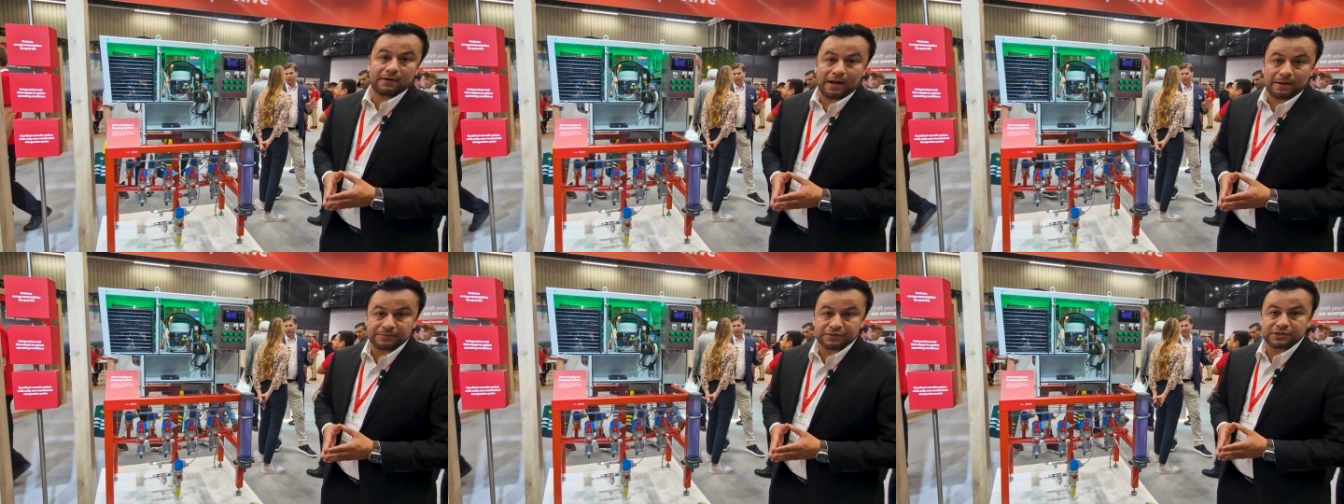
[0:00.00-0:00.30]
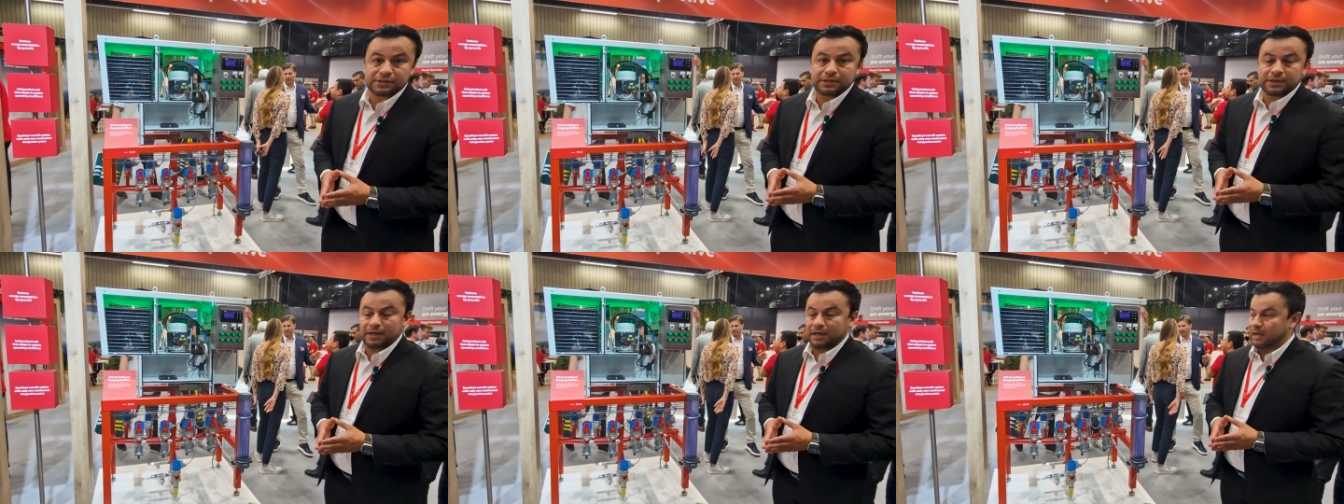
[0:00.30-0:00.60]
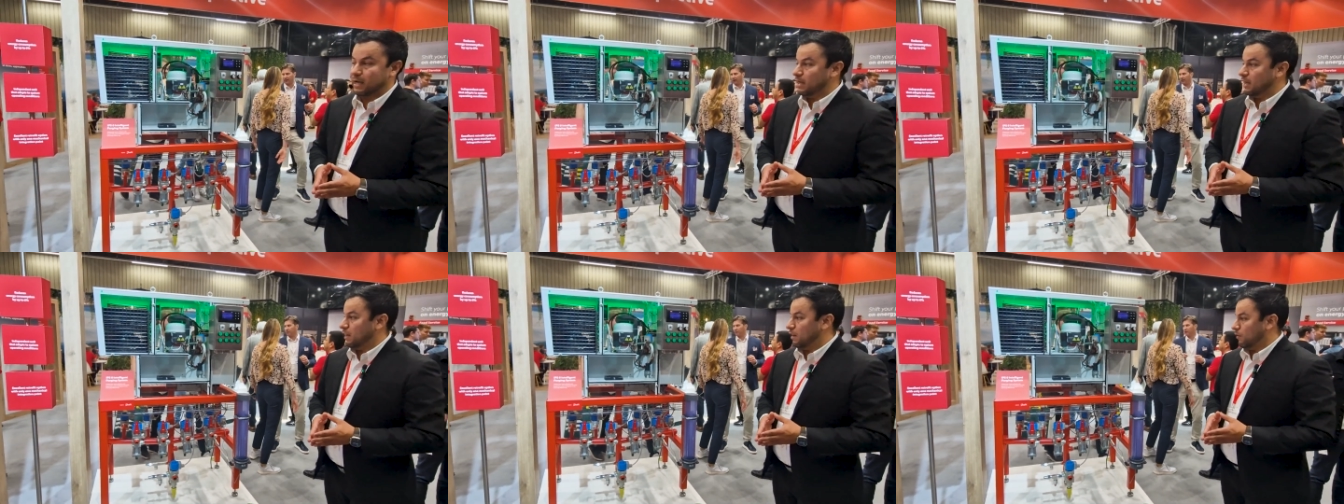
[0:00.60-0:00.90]
grams
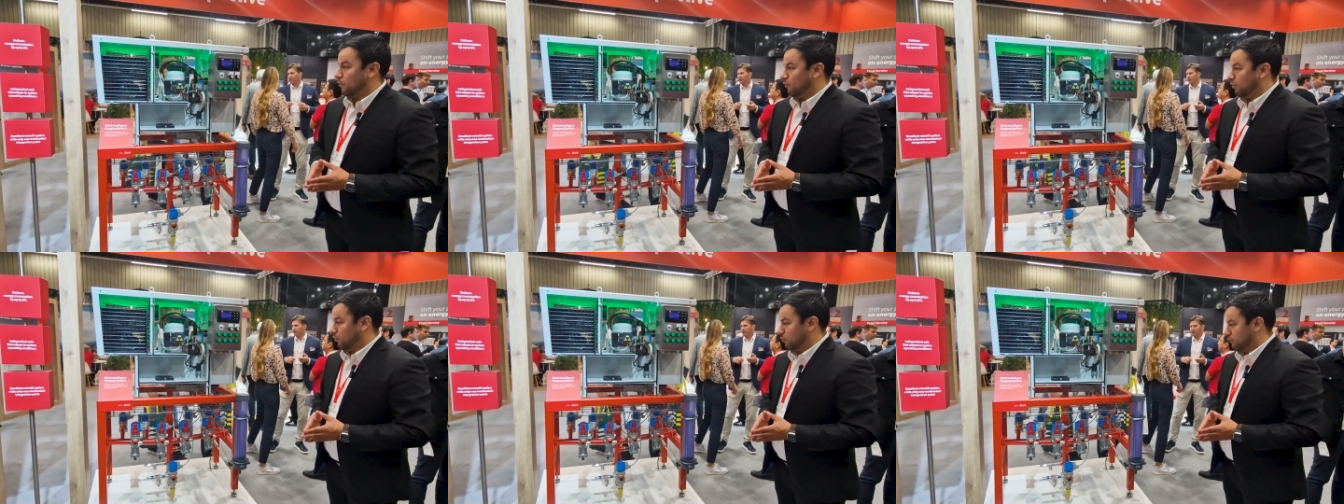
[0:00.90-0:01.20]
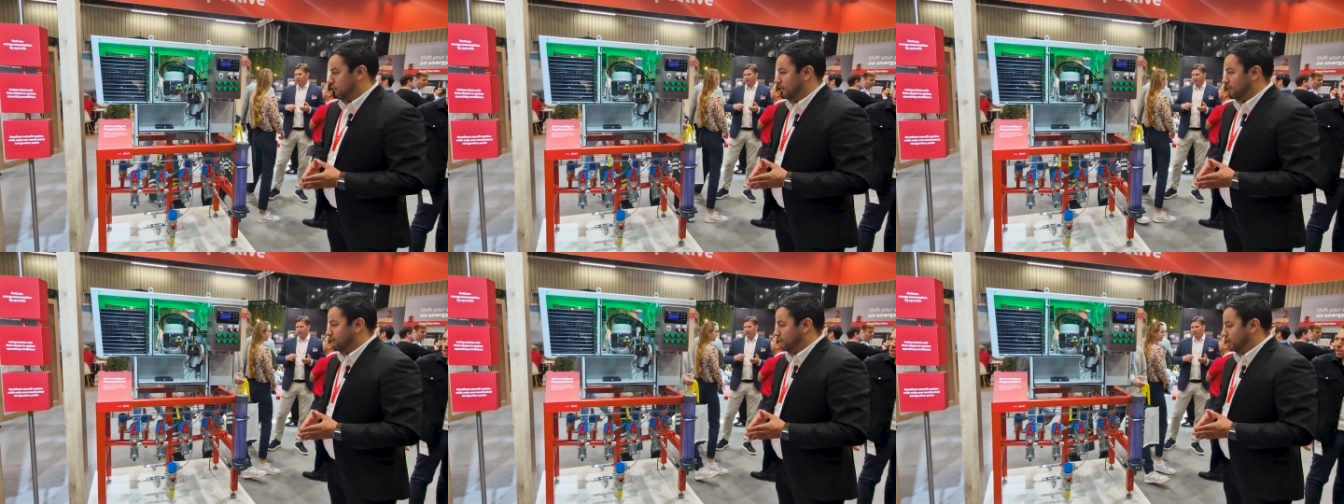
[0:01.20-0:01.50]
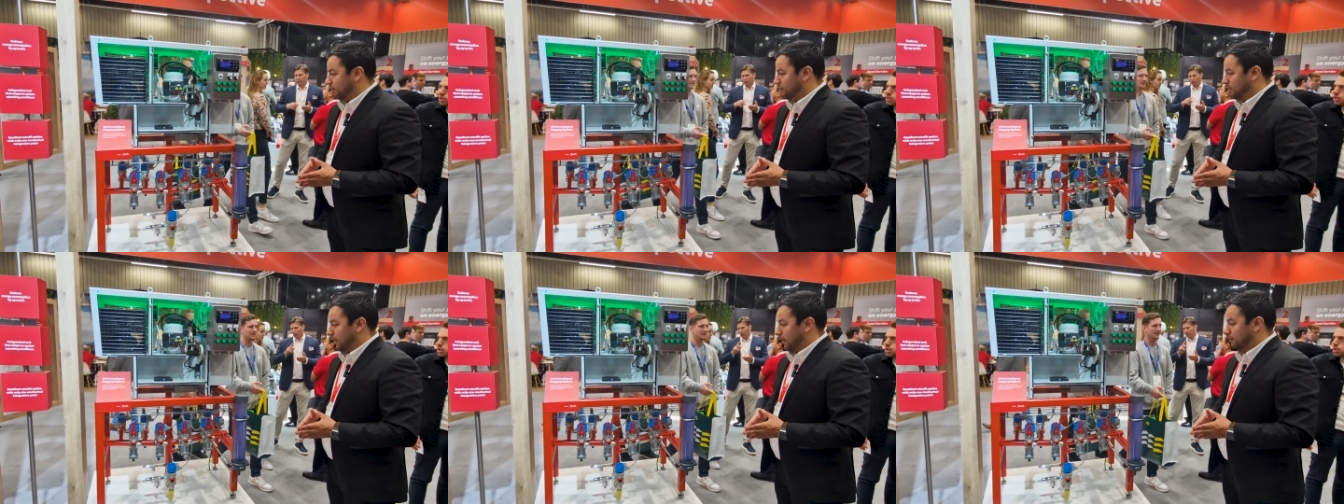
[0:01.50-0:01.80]
of
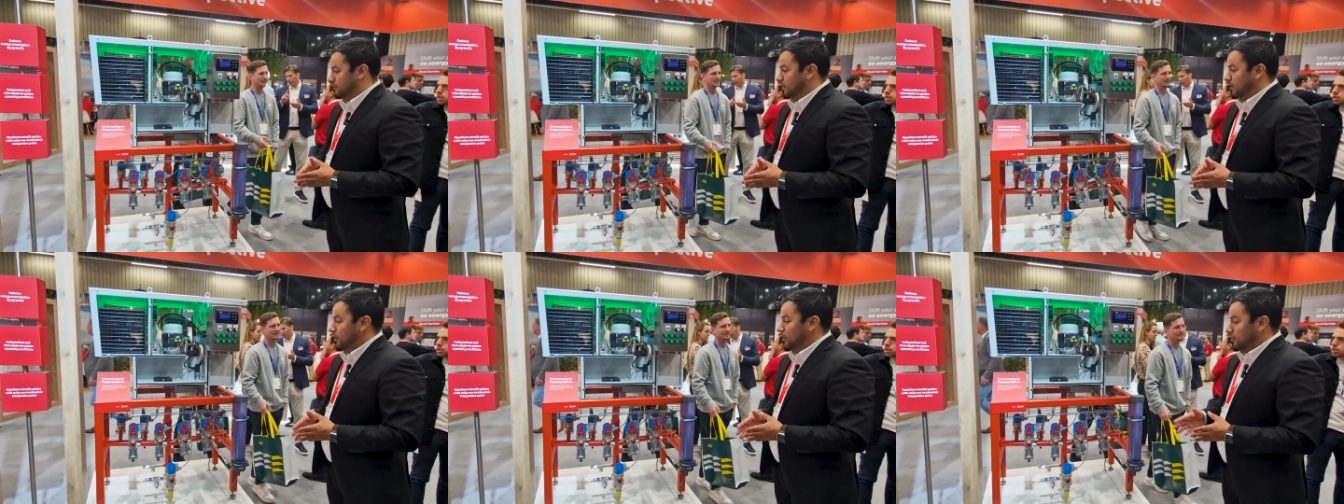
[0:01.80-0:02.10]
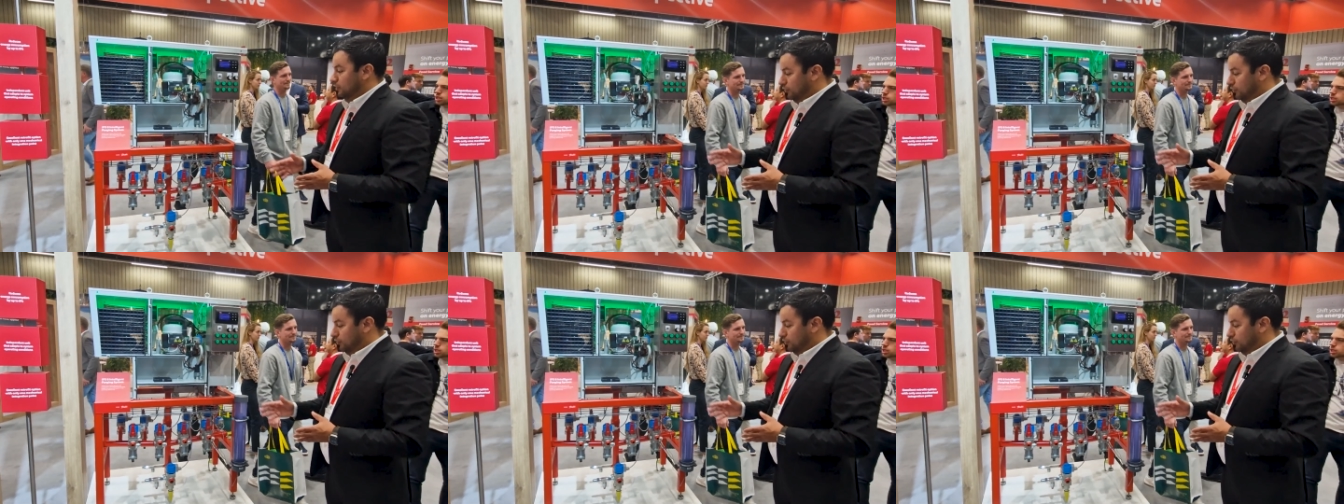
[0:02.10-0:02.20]
refrigerant.